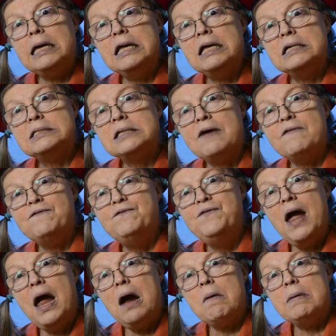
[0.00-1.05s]
is a
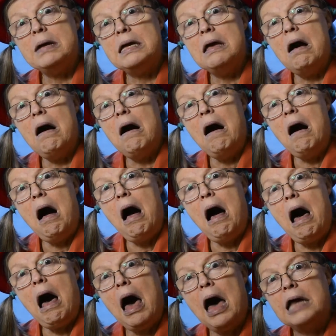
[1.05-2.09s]
very
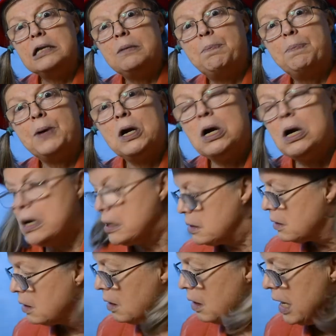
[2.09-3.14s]
odd bird.
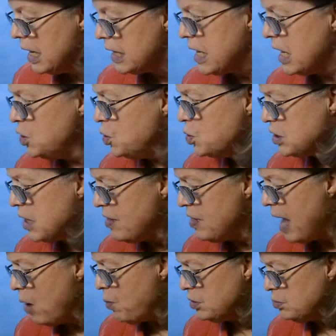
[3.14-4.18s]
Can you say
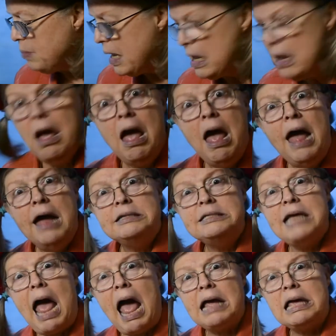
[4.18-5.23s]
that with me?
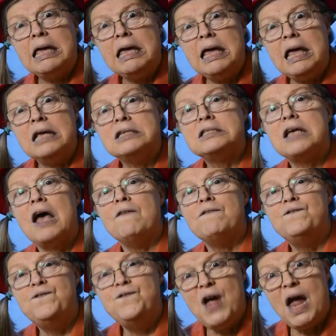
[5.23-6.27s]
Tacky is a
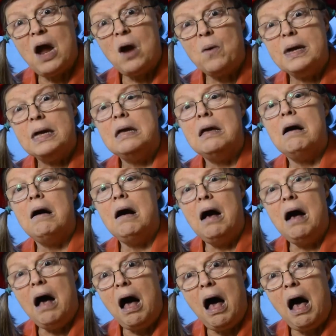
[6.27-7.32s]
very
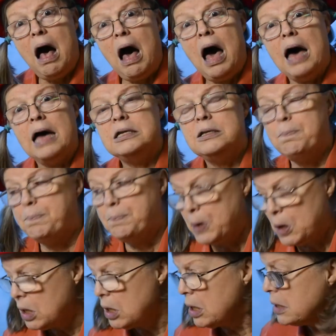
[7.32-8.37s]
odd
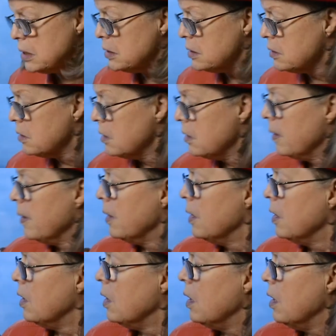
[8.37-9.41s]
bird.
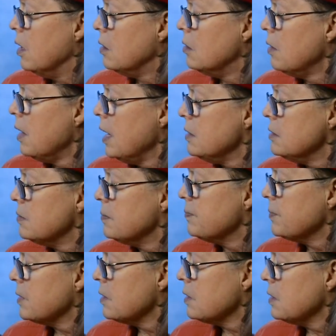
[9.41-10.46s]
All right,
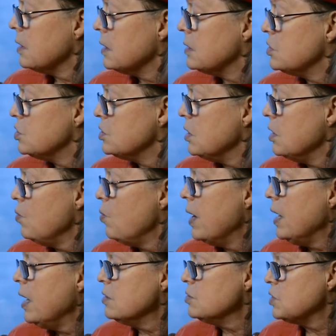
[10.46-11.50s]
let's see
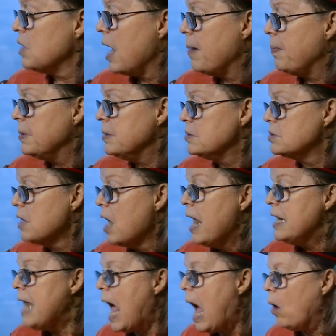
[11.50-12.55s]
what else happens.
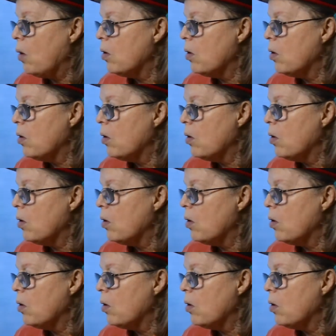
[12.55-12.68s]
Now,